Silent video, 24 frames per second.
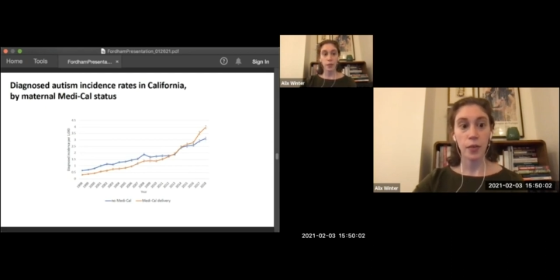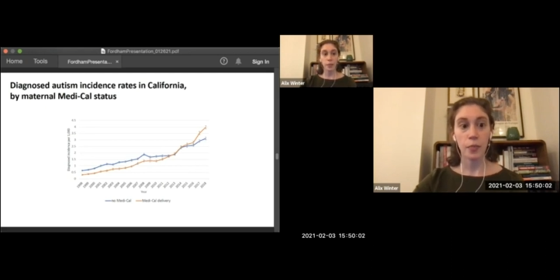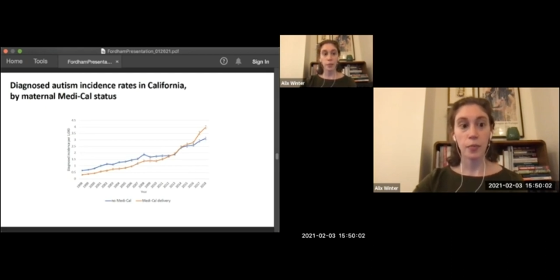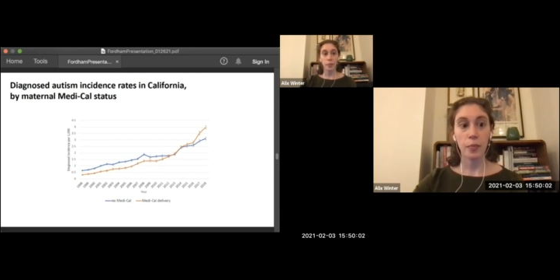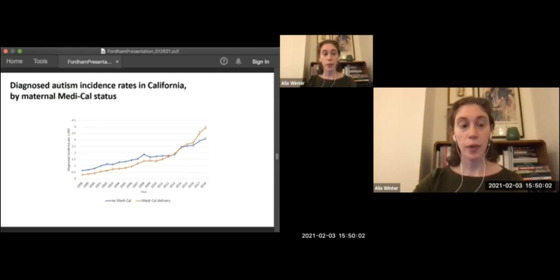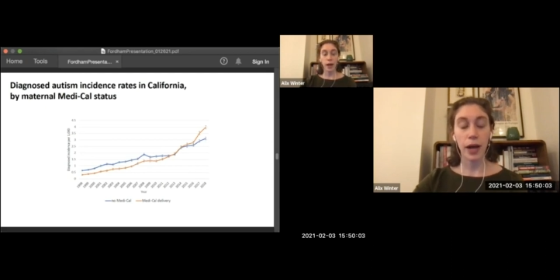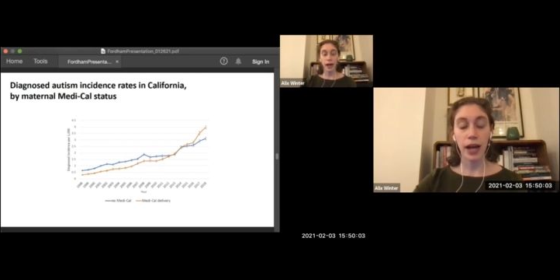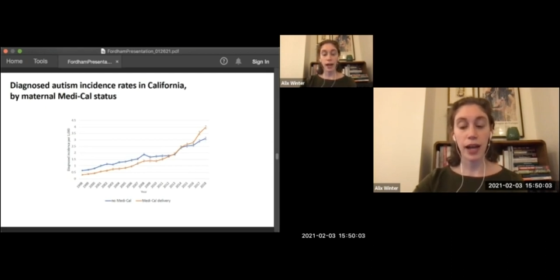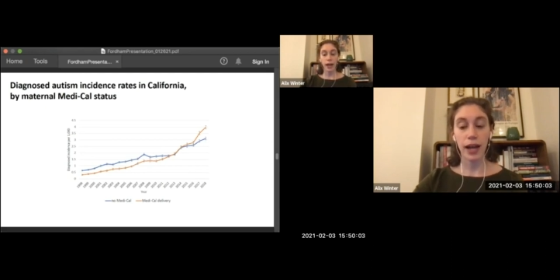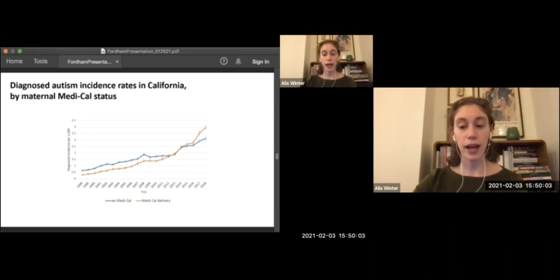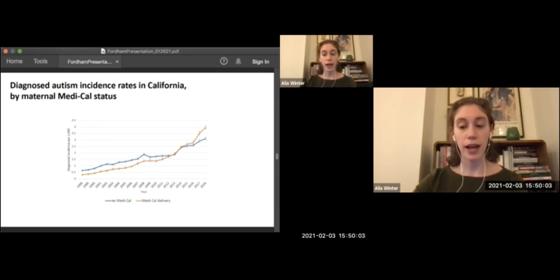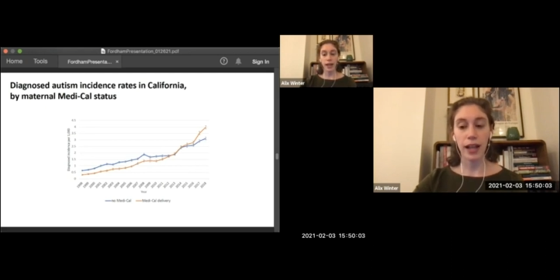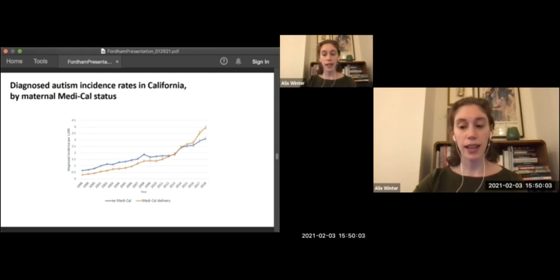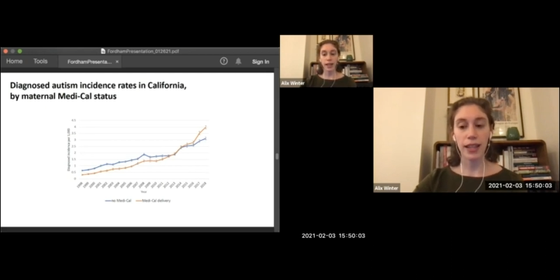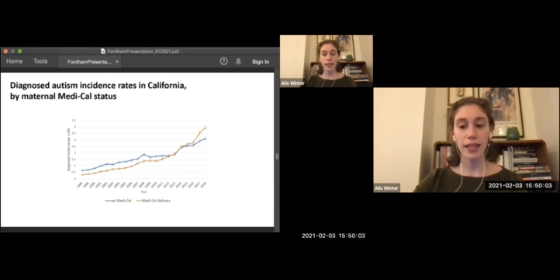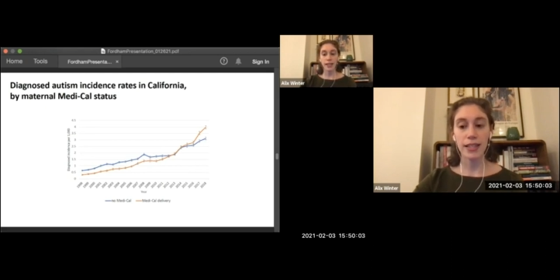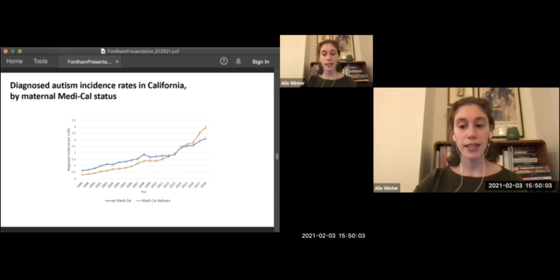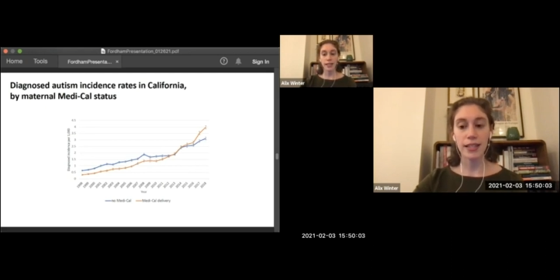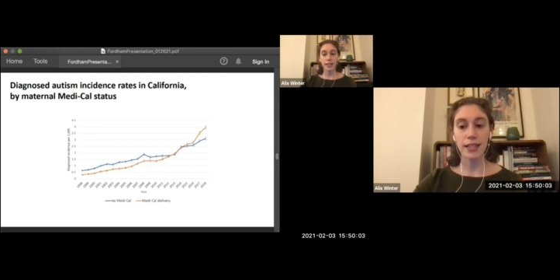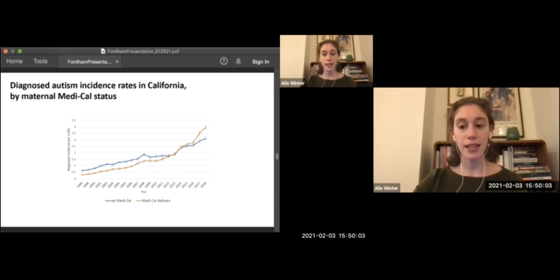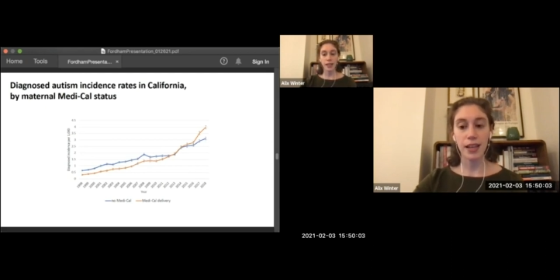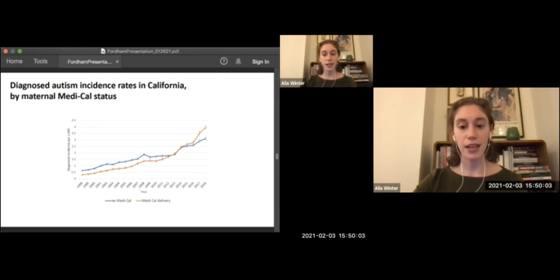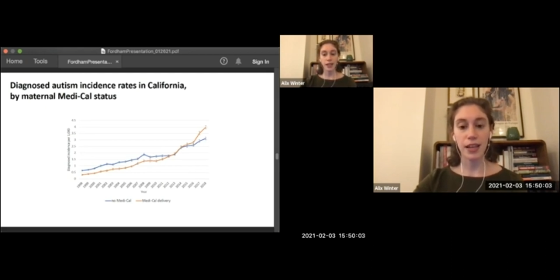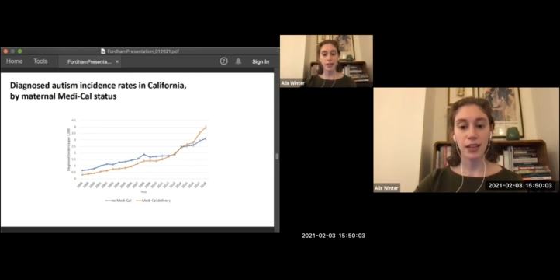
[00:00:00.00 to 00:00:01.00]
But
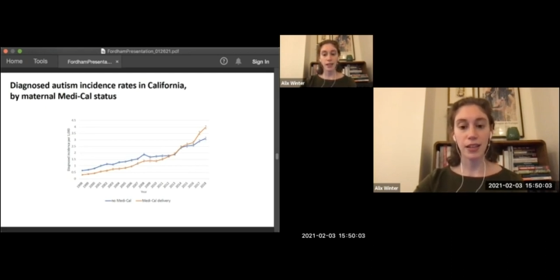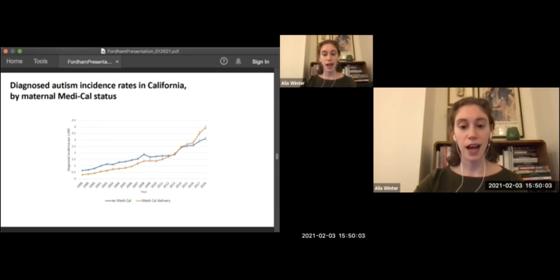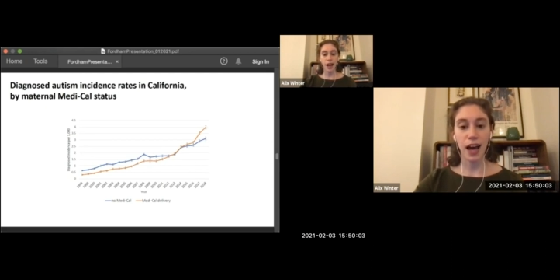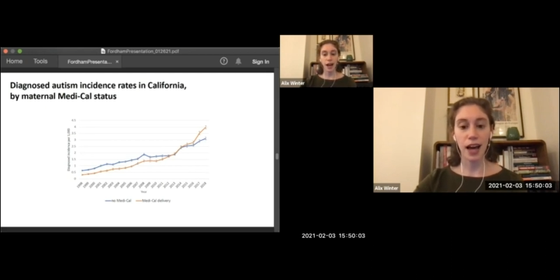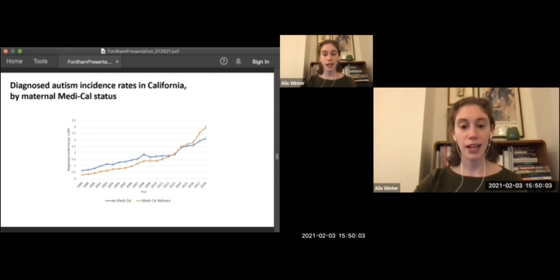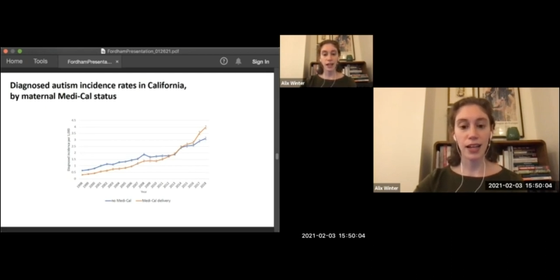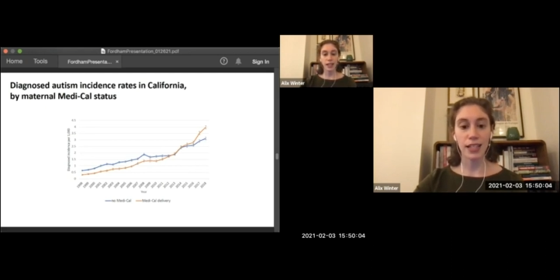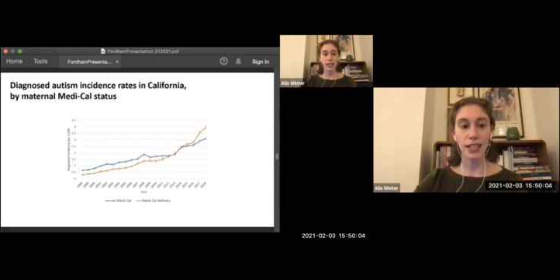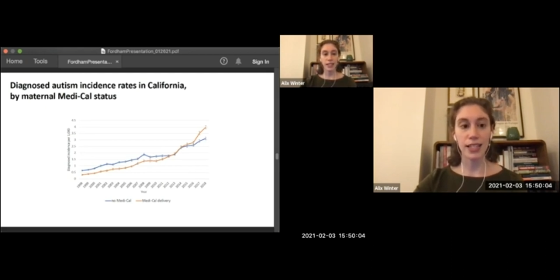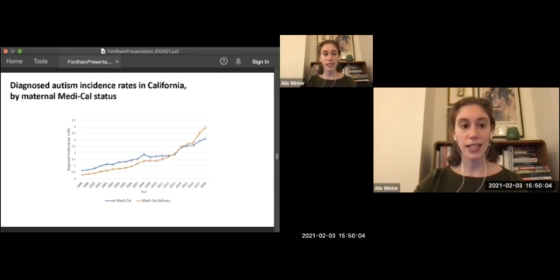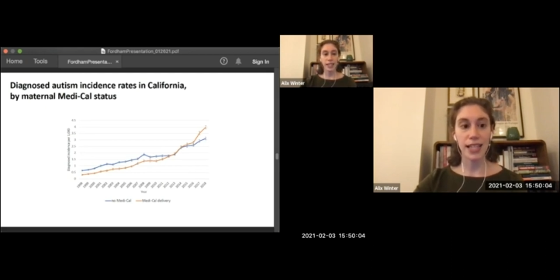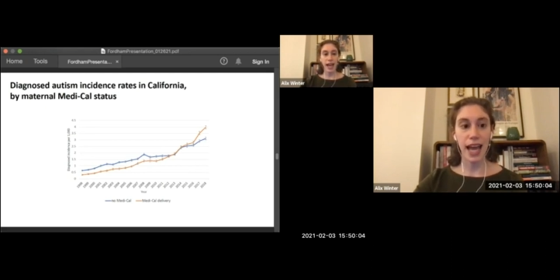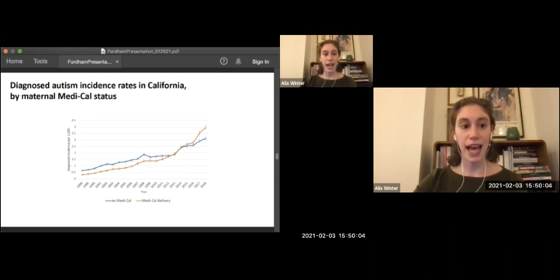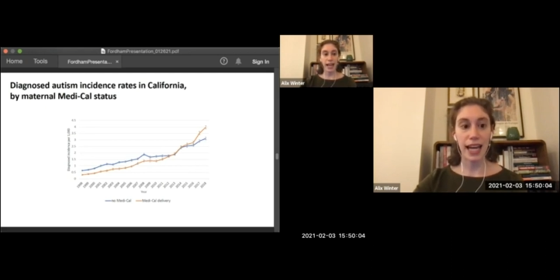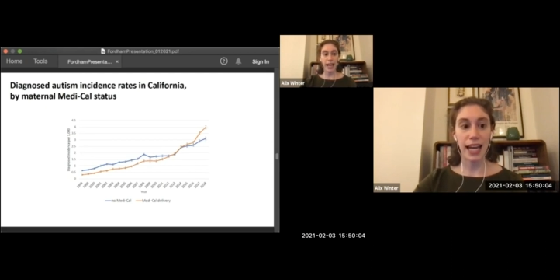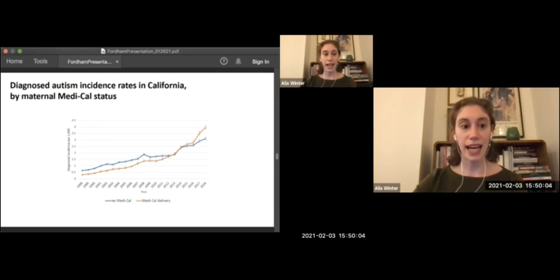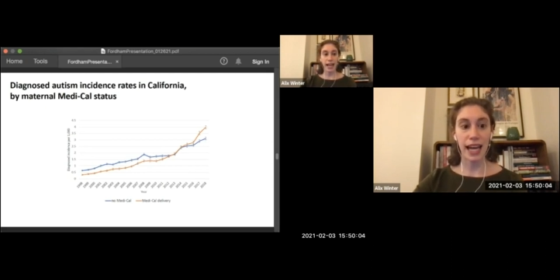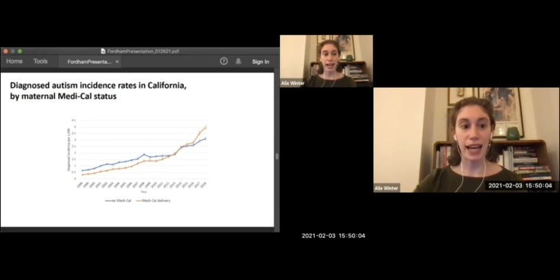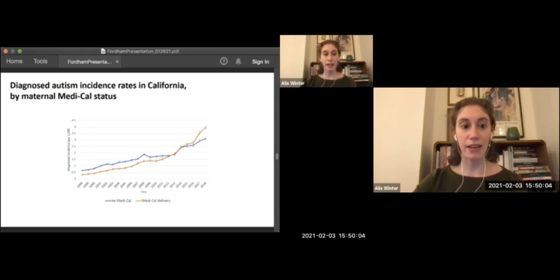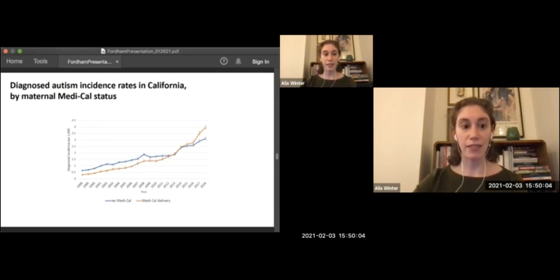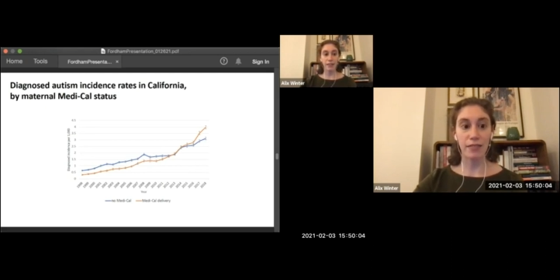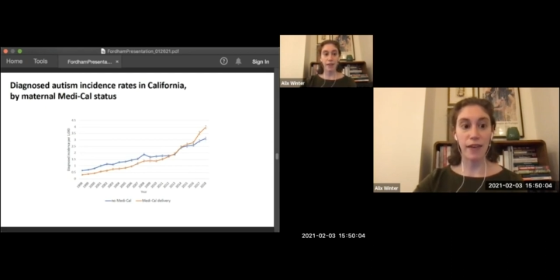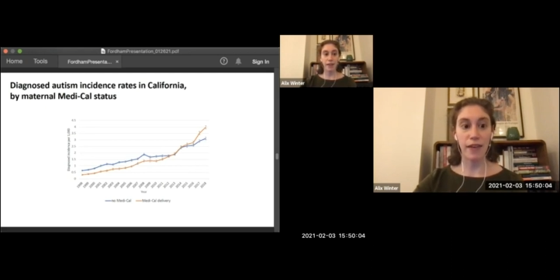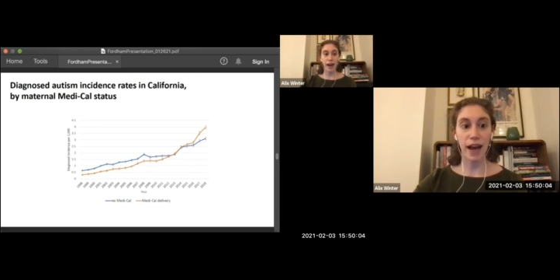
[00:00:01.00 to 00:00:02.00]
this long-standing